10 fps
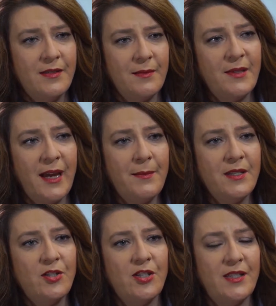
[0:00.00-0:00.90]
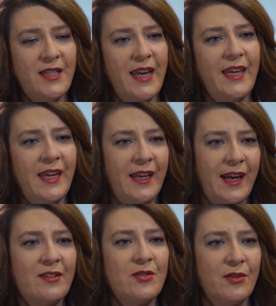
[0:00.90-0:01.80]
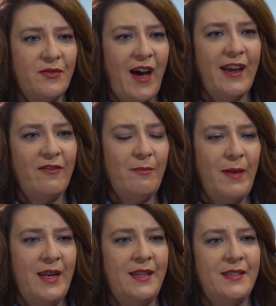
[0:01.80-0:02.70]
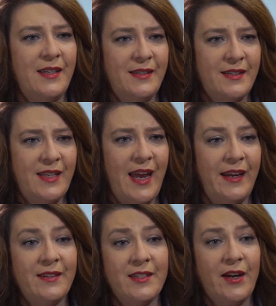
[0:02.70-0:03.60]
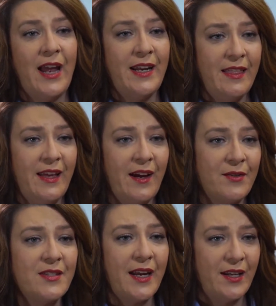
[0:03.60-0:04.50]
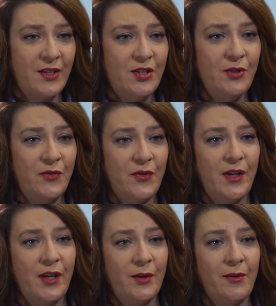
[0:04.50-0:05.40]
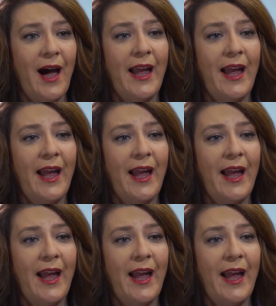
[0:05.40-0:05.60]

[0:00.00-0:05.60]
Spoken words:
Sometimes it's just taking an extra 5 minutes and saying, is there anything else I can do for you?